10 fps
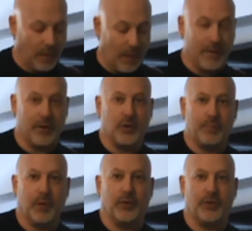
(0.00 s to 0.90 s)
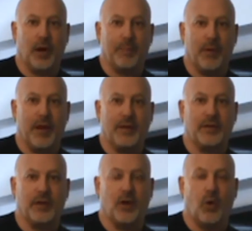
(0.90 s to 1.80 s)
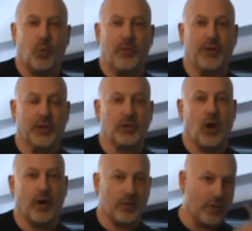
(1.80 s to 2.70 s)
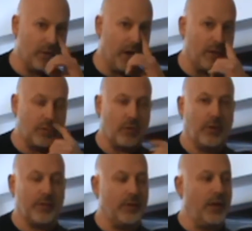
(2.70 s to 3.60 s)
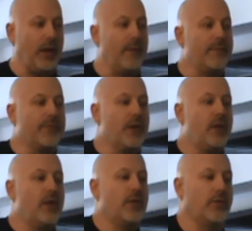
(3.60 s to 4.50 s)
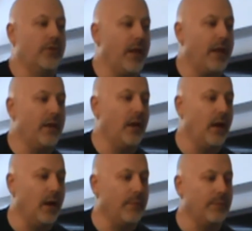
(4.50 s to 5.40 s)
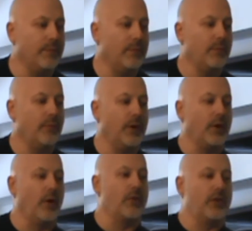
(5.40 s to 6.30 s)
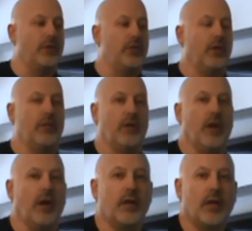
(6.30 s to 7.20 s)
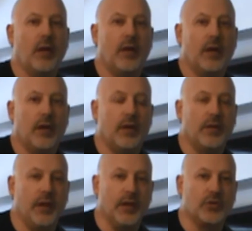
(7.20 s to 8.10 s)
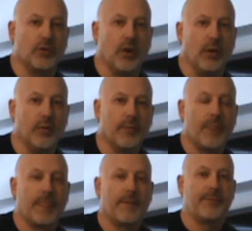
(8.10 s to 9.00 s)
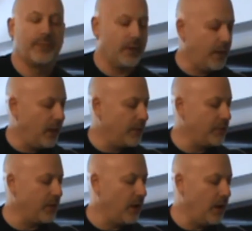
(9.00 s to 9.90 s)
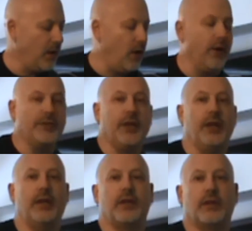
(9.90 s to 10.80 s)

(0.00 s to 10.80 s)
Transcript: And then you're building up on that D note with the guitars, because again the song's in D. So then when it goes into the intro, it's on D.